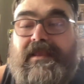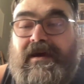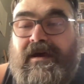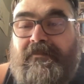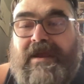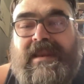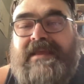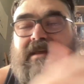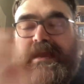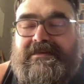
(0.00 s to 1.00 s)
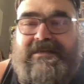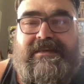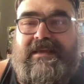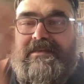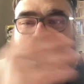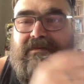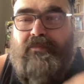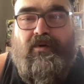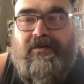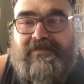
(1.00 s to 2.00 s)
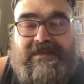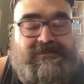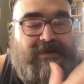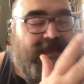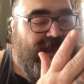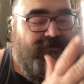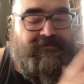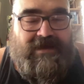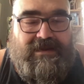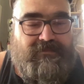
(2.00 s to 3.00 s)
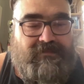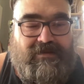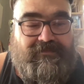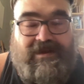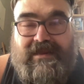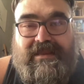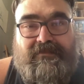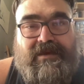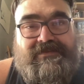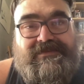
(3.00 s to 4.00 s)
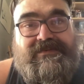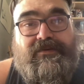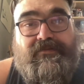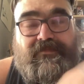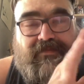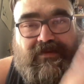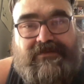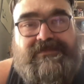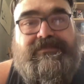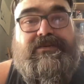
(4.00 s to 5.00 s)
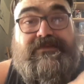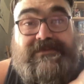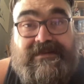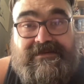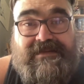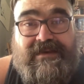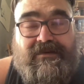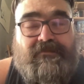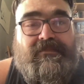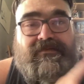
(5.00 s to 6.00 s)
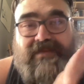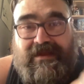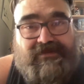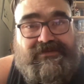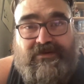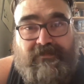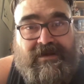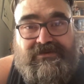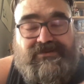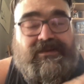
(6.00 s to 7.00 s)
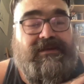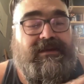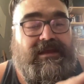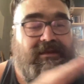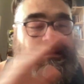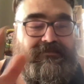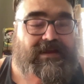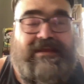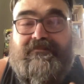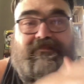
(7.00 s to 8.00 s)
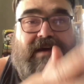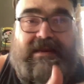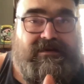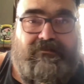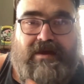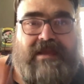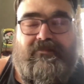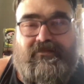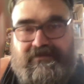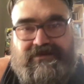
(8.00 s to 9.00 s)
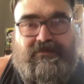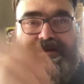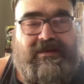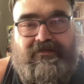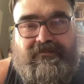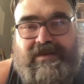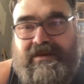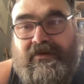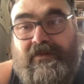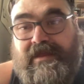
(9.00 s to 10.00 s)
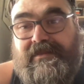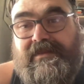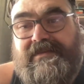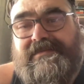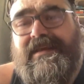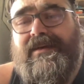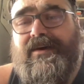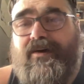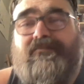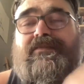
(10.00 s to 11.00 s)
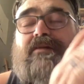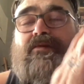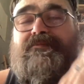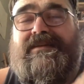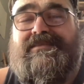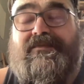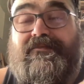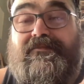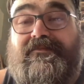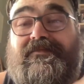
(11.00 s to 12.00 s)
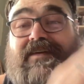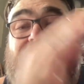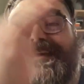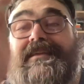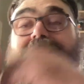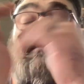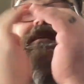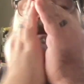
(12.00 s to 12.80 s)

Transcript: um, and I, I did get some more of these, but I can't find them in my fucking emails. So for those of you who did send them, thank you so much. And if I could find them, I will do another video like this. Hopefully, I won't be so fucking